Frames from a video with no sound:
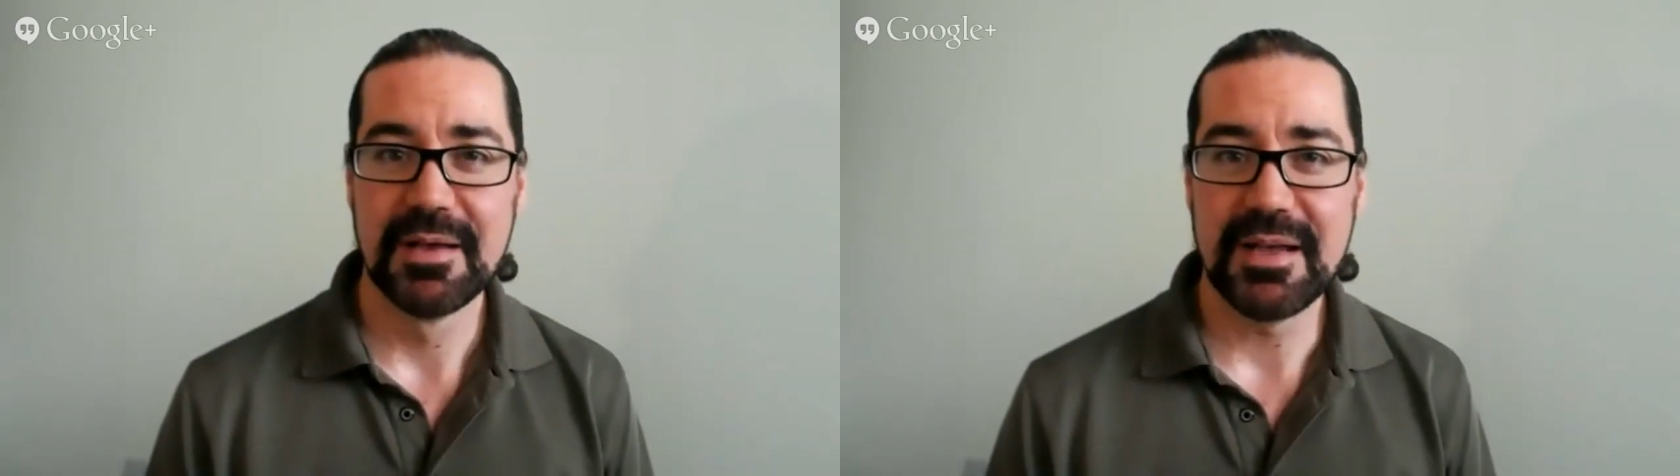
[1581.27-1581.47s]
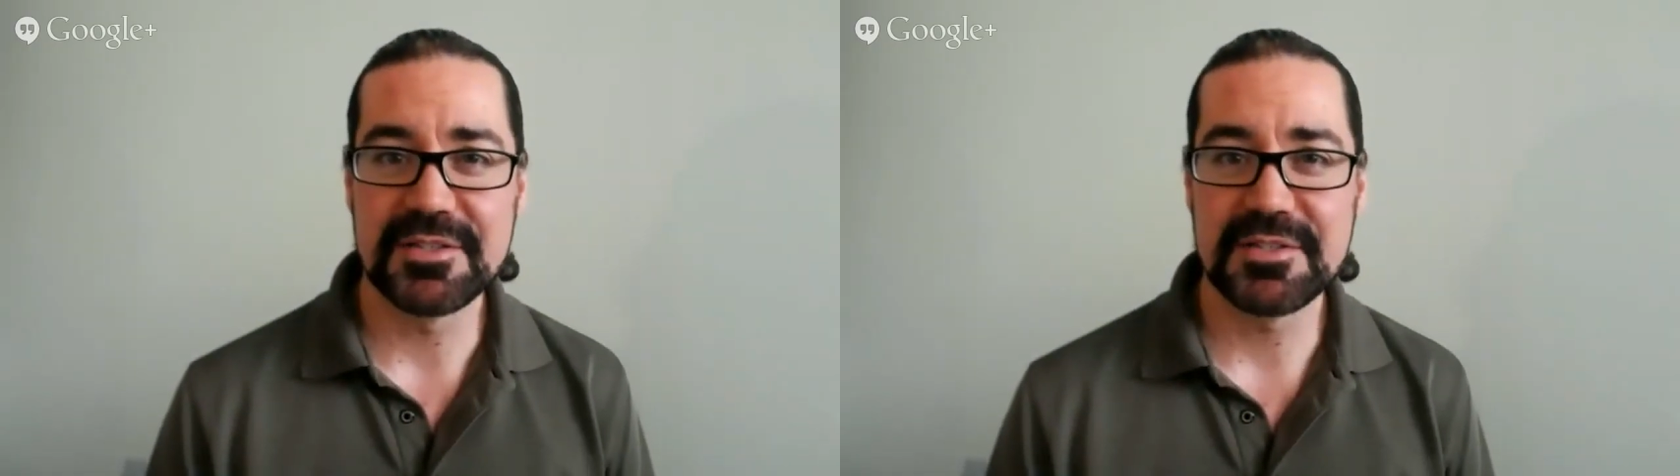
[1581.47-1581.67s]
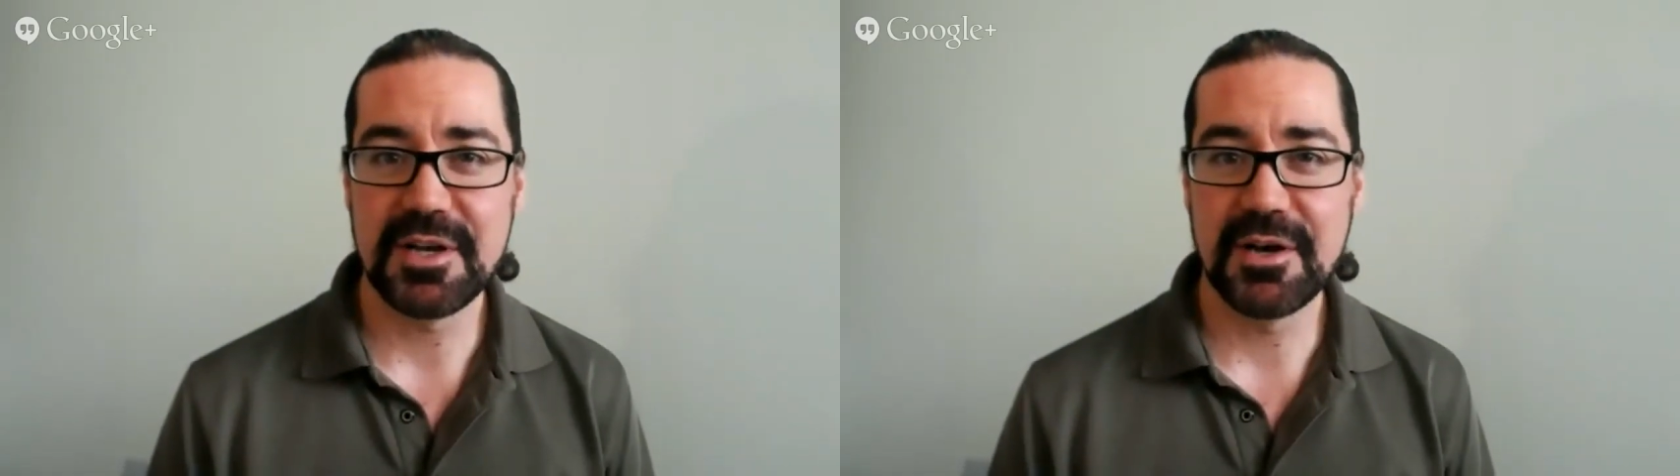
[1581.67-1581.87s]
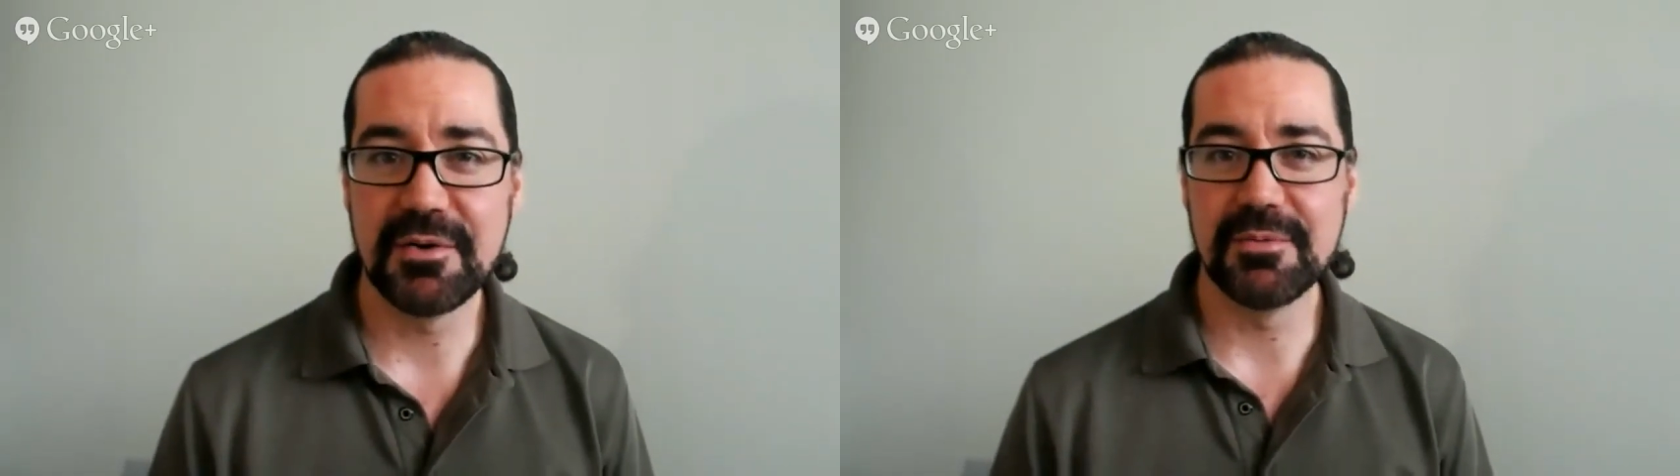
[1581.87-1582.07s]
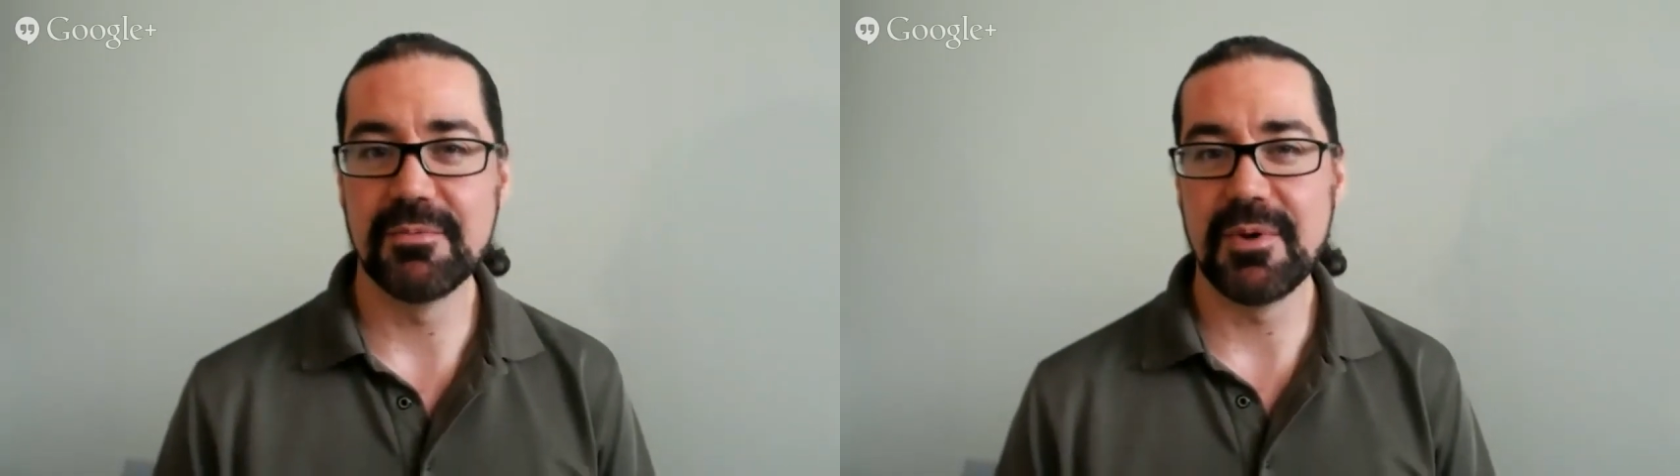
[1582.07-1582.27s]
And
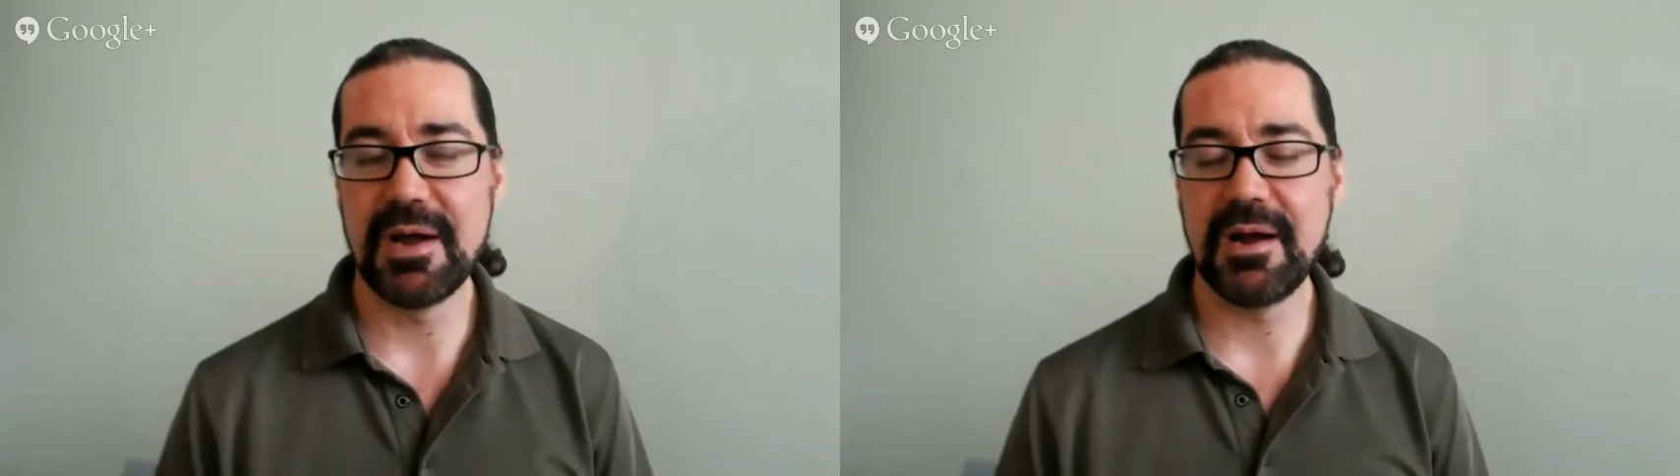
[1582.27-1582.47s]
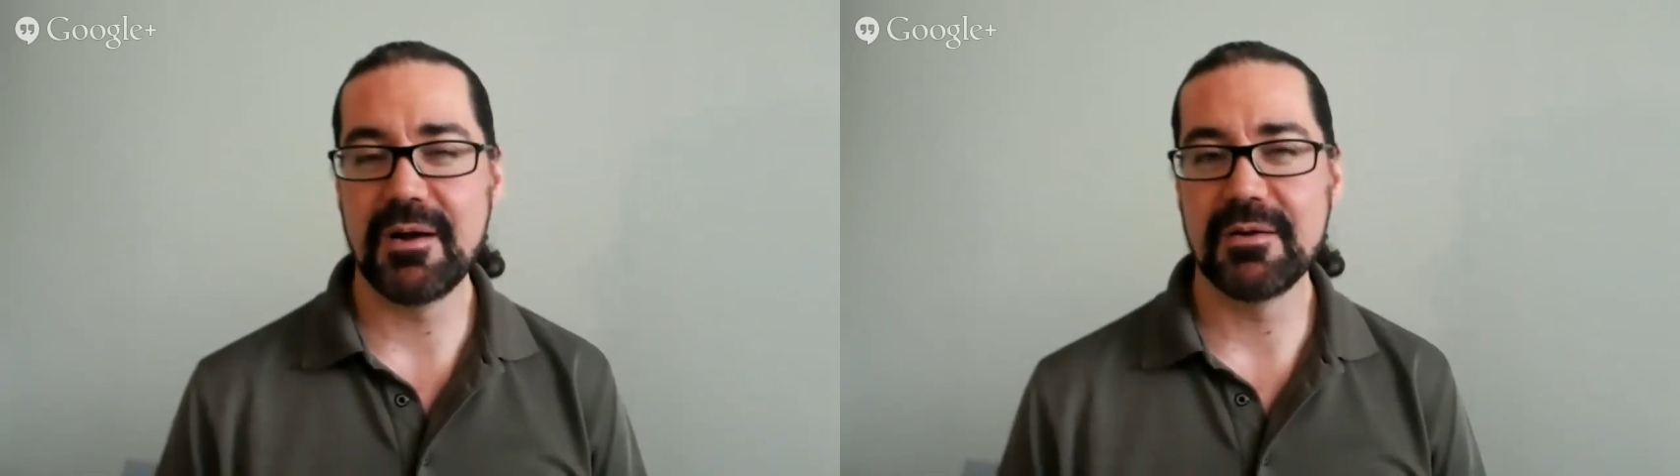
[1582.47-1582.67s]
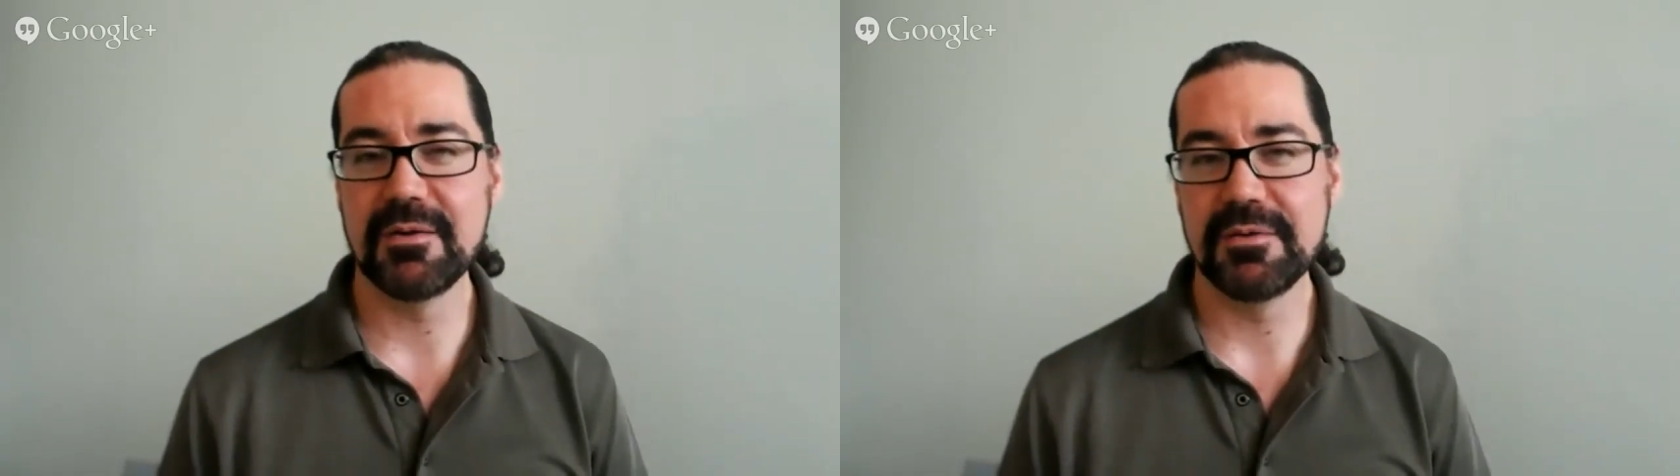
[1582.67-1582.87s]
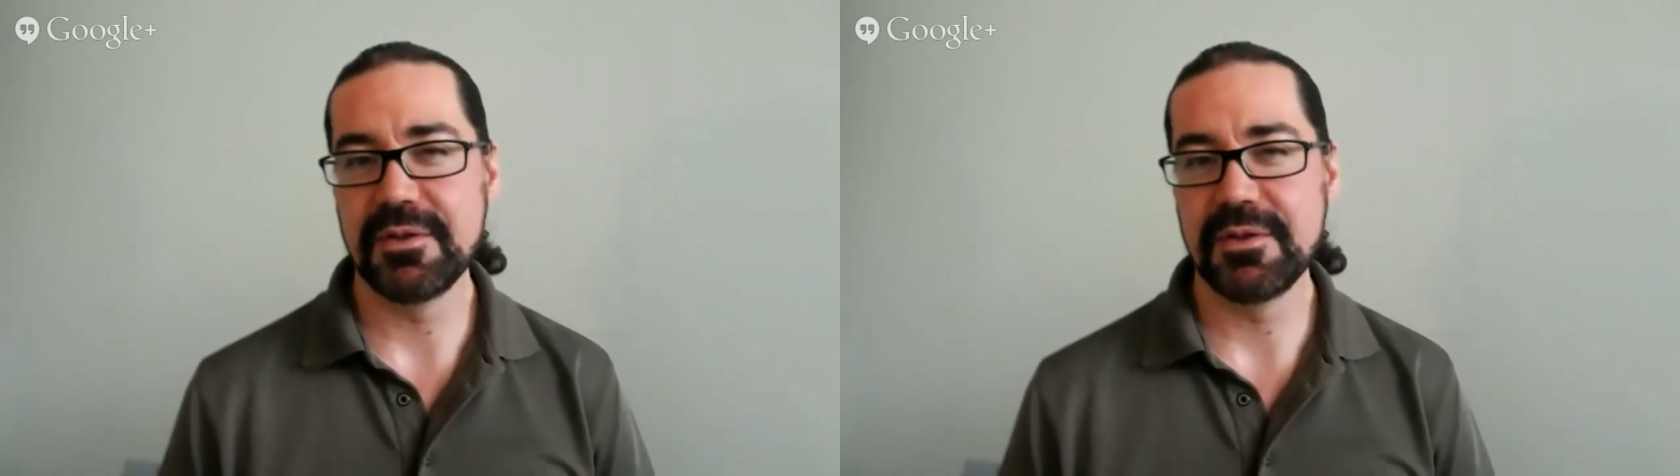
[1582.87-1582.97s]
so, where,